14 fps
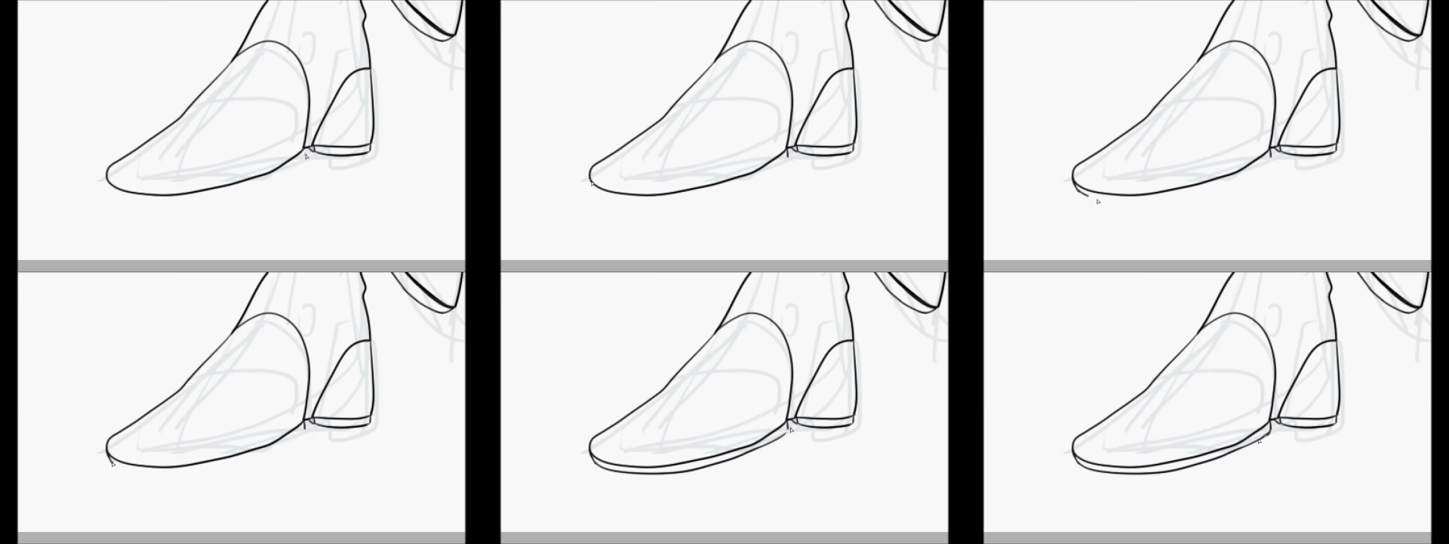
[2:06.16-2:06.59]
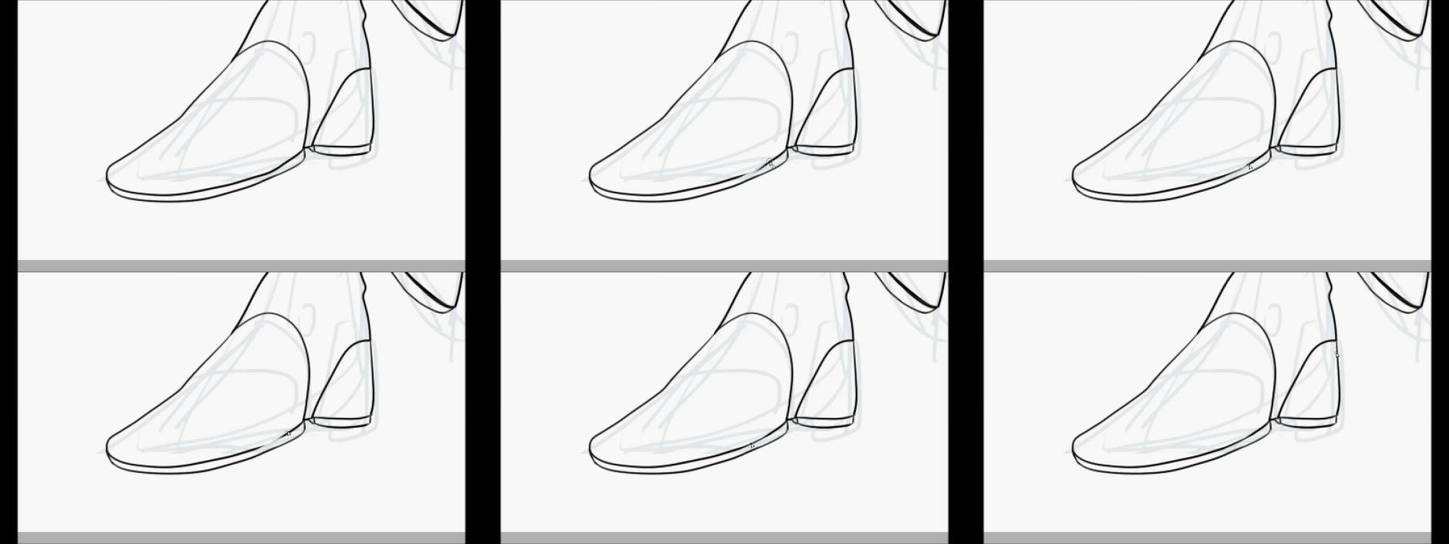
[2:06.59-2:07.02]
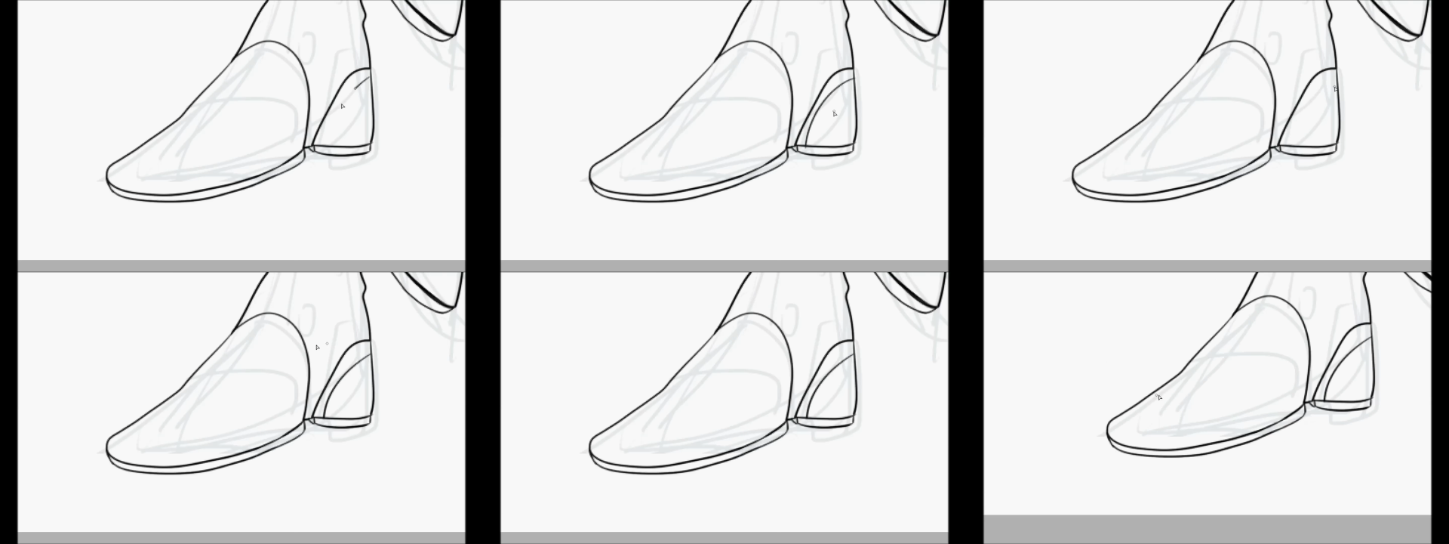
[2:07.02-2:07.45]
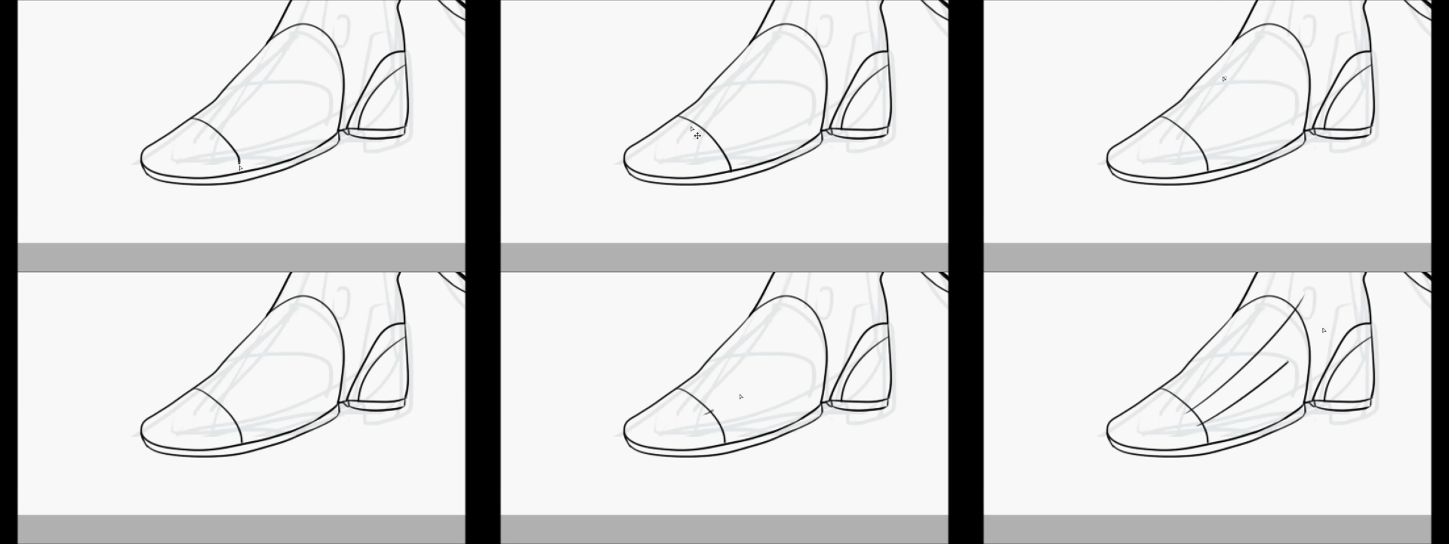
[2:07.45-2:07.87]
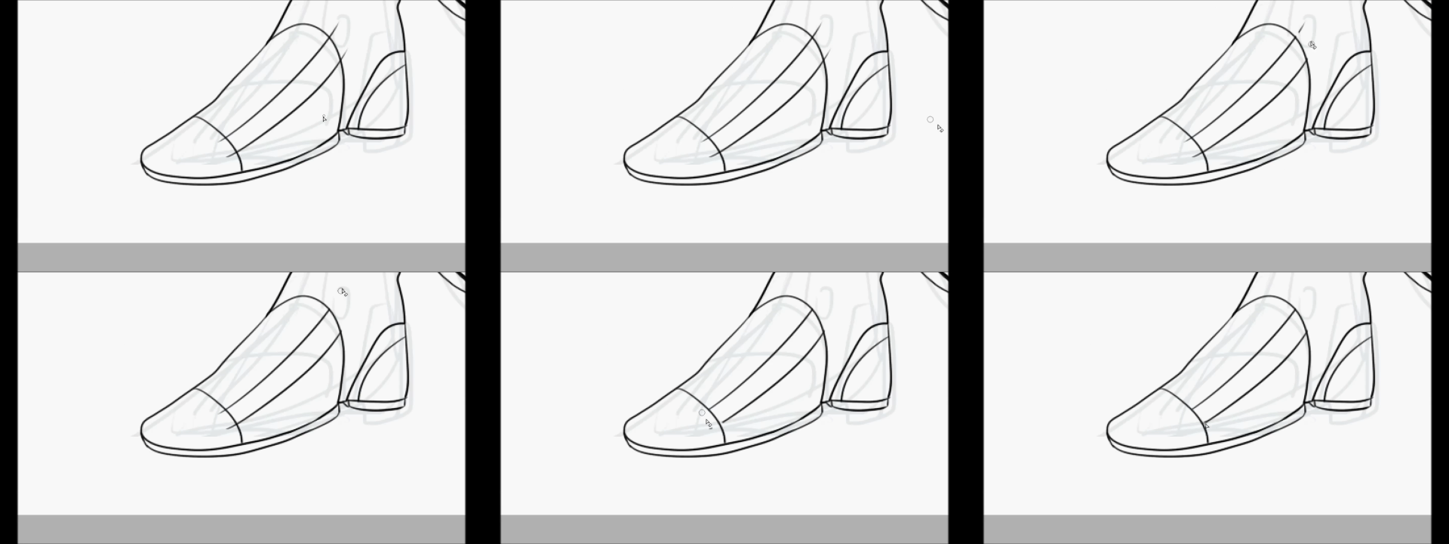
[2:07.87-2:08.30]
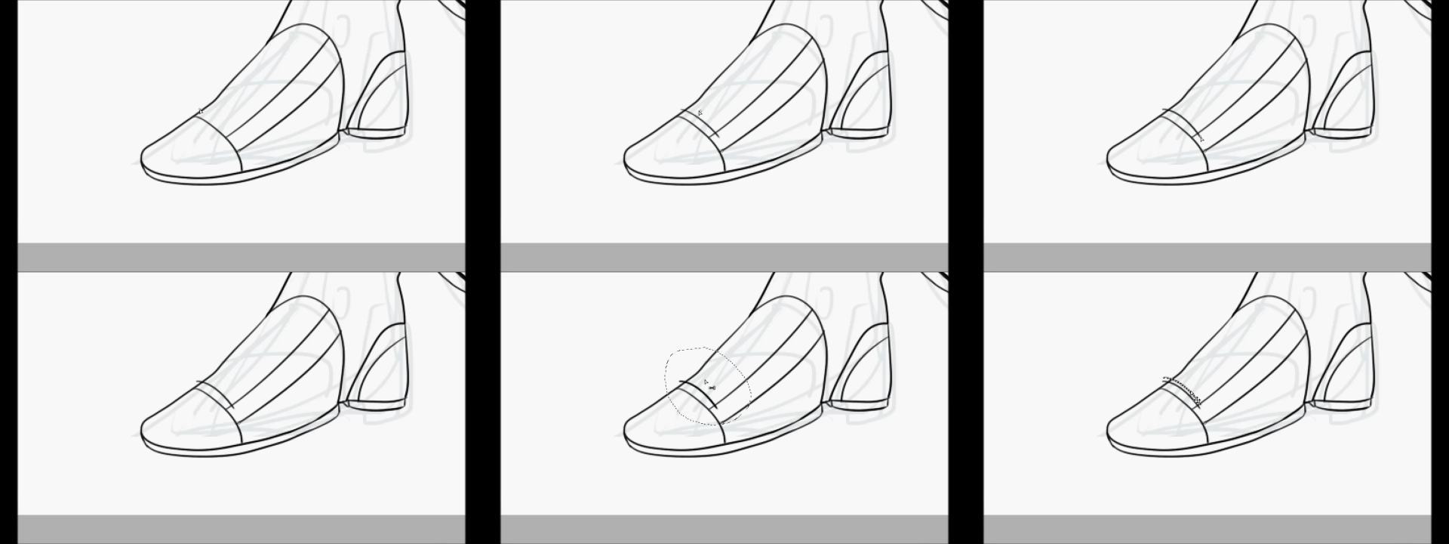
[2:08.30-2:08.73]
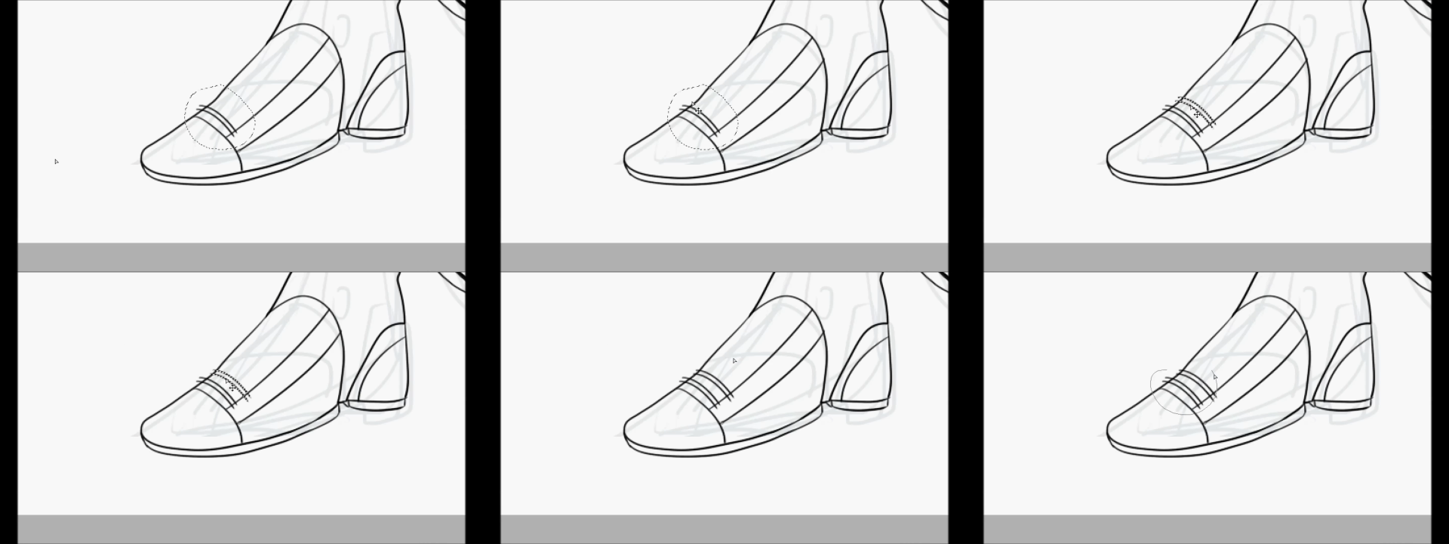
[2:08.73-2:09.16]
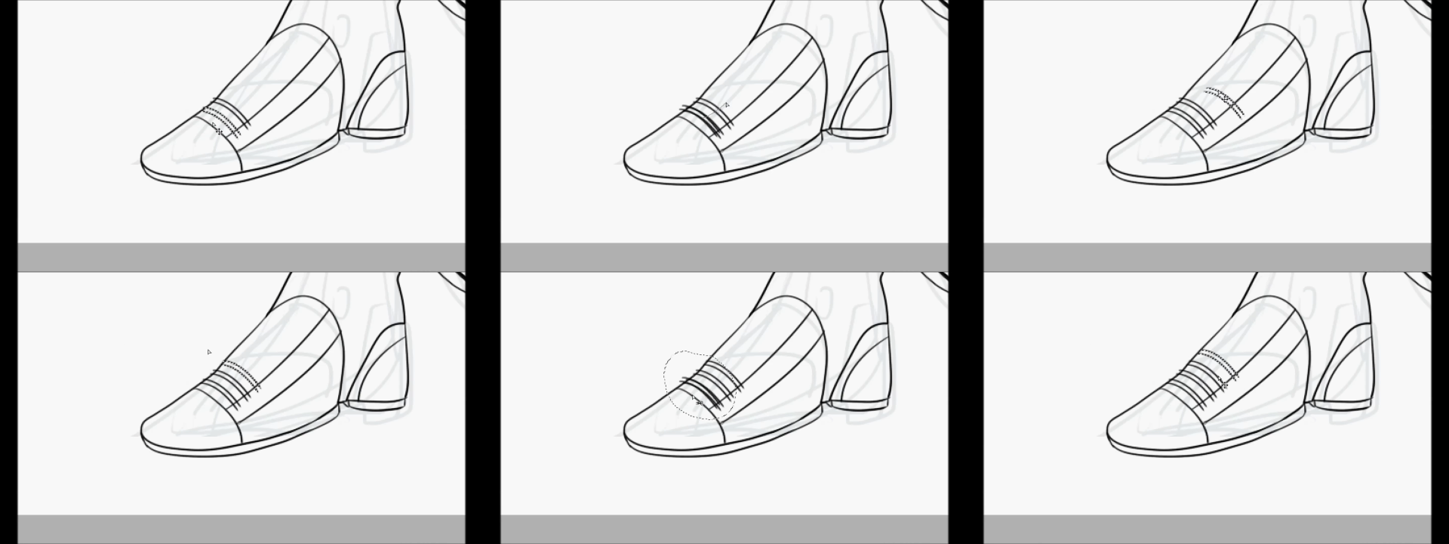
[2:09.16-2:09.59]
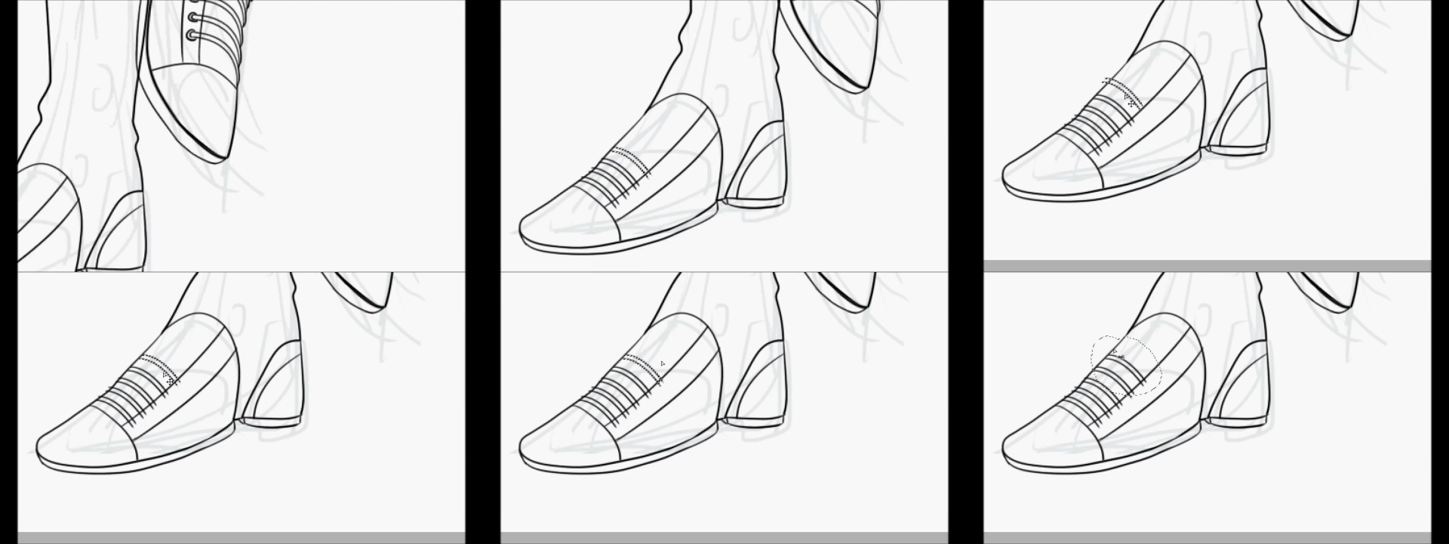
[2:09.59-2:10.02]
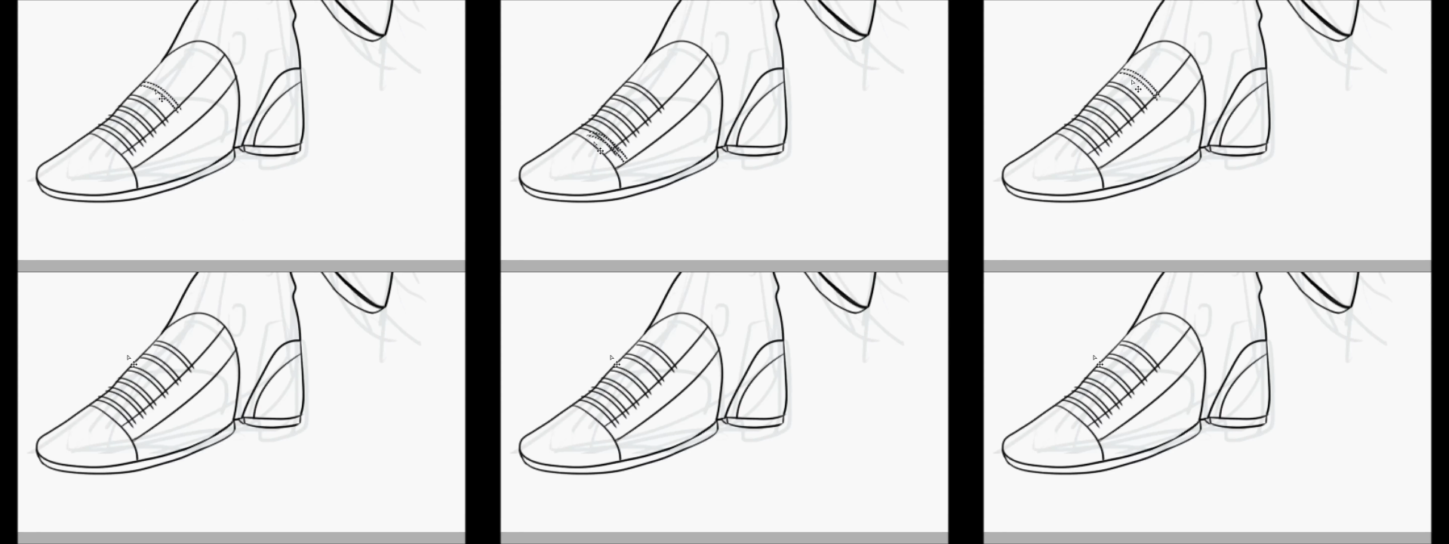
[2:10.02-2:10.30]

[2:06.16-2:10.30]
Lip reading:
Nobody's mouth can be seen.